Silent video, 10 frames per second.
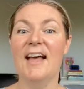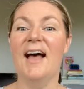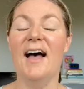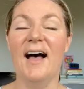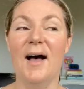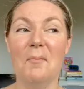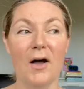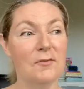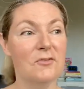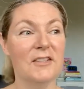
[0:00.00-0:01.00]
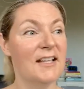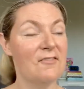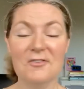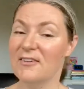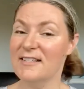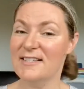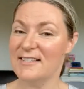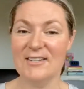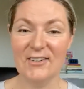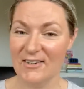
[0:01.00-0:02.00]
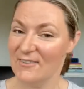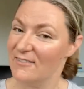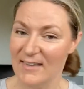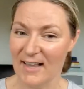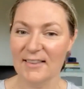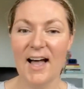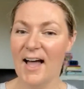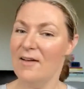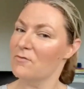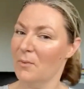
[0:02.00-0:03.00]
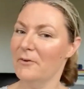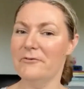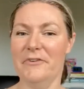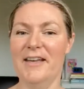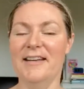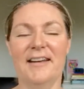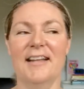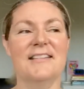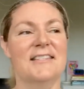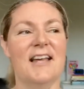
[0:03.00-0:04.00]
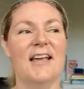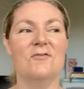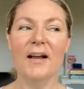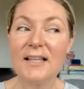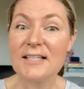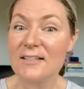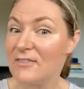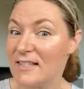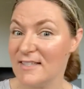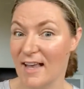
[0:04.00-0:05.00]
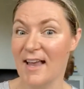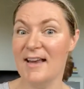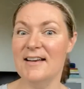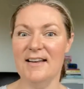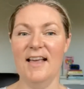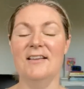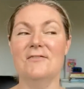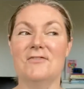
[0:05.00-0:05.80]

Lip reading: Hopefully everyone's, you know, alive, well fed, and has stayed relatively sane, and you've